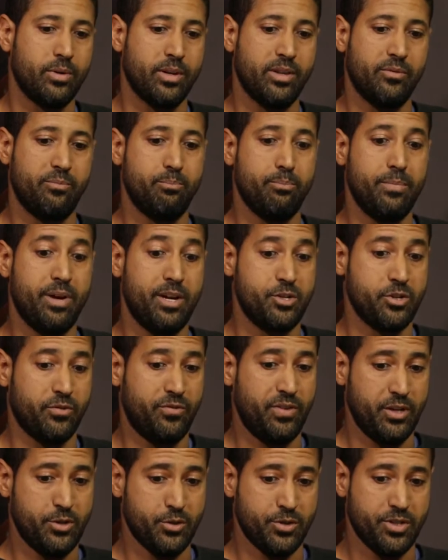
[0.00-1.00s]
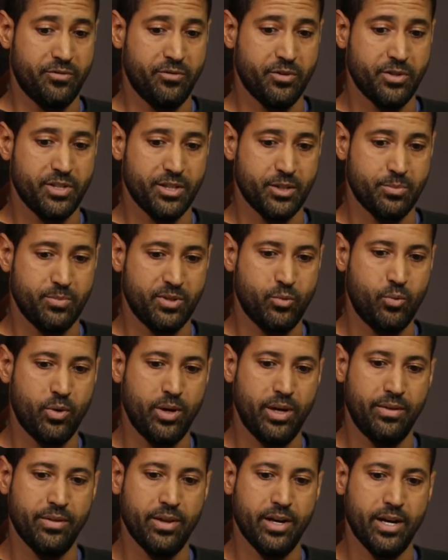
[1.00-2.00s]
What are the major feature differences
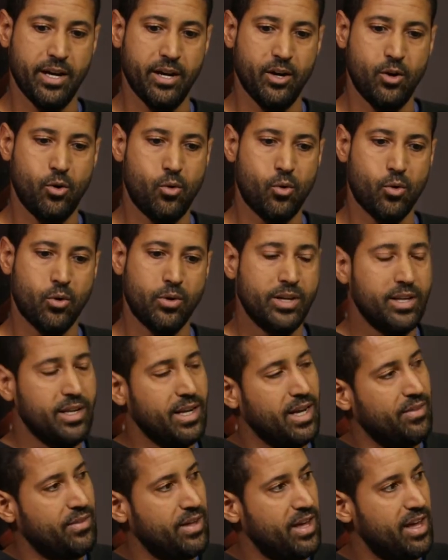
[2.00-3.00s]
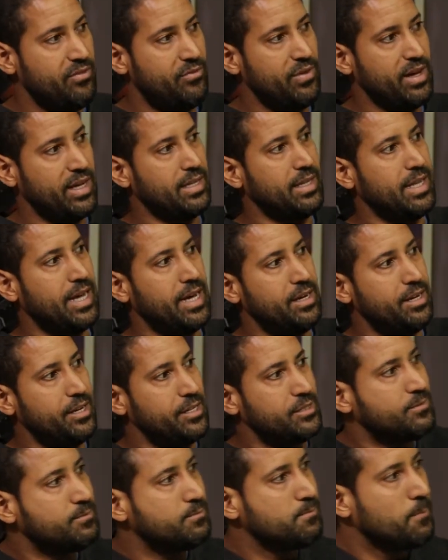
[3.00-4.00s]
between the Hornet and the F-8
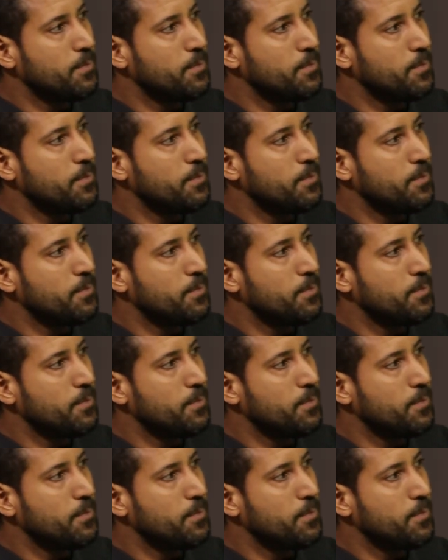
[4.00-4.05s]
Lightning?